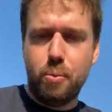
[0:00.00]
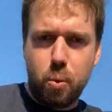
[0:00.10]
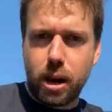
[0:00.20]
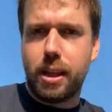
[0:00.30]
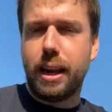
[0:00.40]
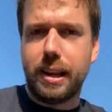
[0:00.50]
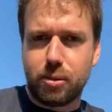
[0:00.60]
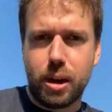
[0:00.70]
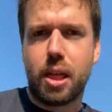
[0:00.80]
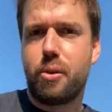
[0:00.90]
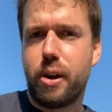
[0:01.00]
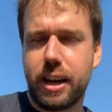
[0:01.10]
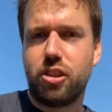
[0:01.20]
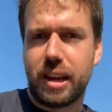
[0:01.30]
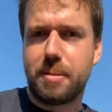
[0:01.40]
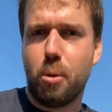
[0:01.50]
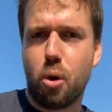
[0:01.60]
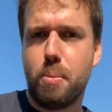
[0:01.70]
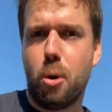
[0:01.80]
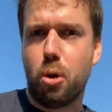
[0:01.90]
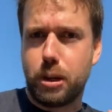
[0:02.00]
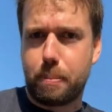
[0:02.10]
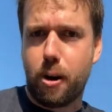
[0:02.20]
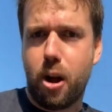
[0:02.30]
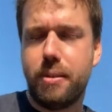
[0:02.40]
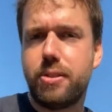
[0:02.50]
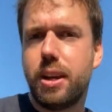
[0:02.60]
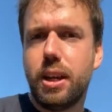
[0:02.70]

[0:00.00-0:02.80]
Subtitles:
one thing leads to another and it just gets more and more deprived.